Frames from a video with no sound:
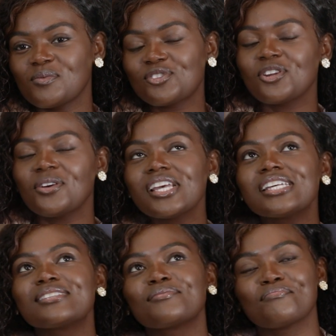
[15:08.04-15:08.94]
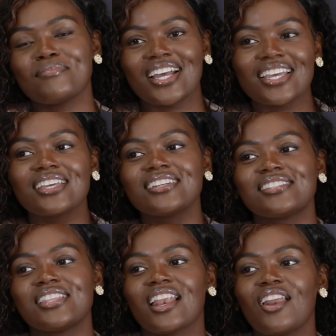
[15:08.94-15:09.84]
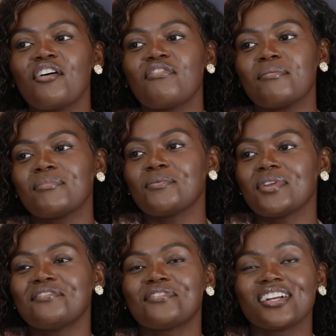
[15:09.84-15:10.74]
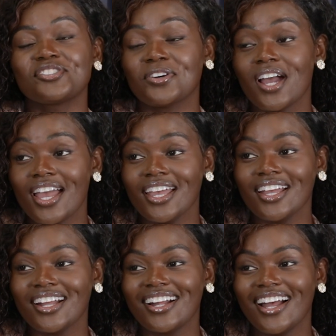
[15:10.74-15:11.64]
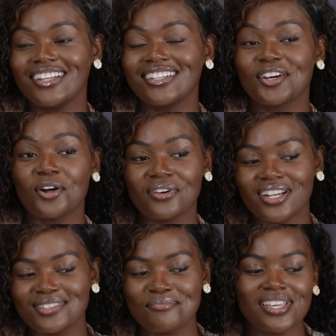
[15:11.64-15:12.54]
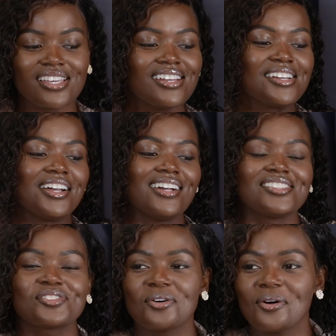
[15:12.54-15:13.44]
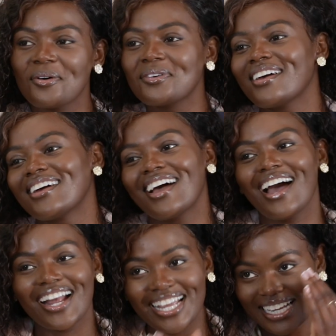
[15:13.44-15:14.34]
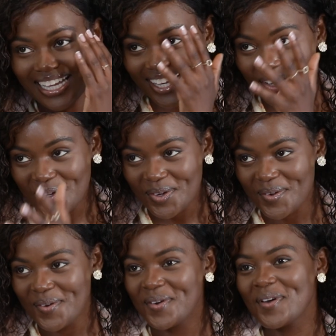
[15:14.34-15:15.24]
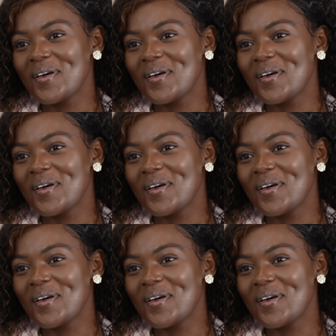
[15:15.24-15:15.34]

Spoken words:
Do you know what it is? My kids, well? They laugh at me whenever I try and they correct me. So I can hear you.